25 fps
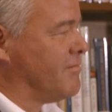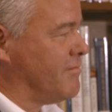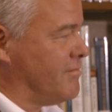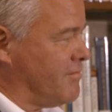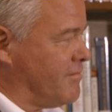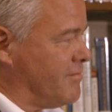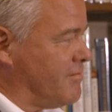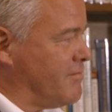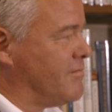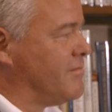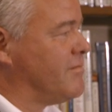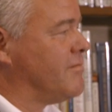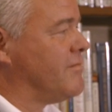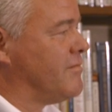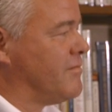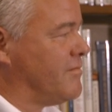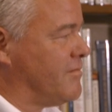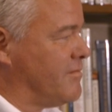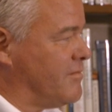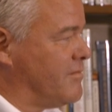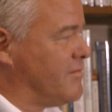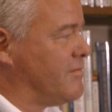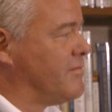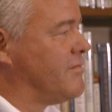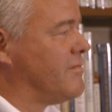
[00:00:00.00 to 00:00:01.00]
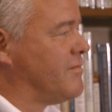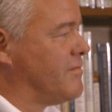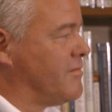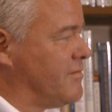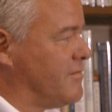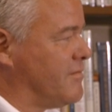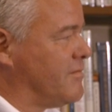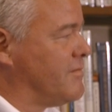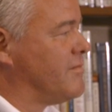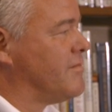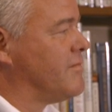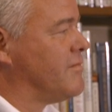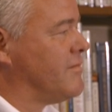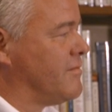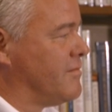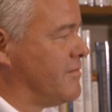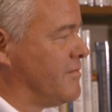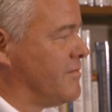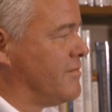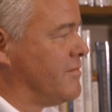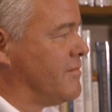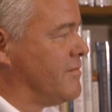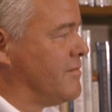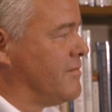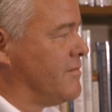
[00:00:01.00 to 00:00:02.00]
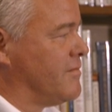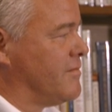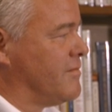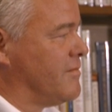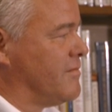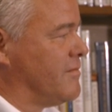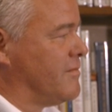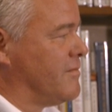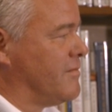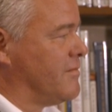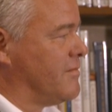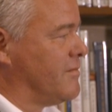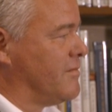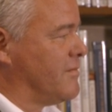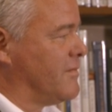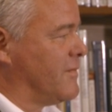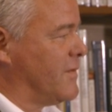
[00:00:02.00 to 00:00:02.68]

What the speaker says: This person isn't speaking.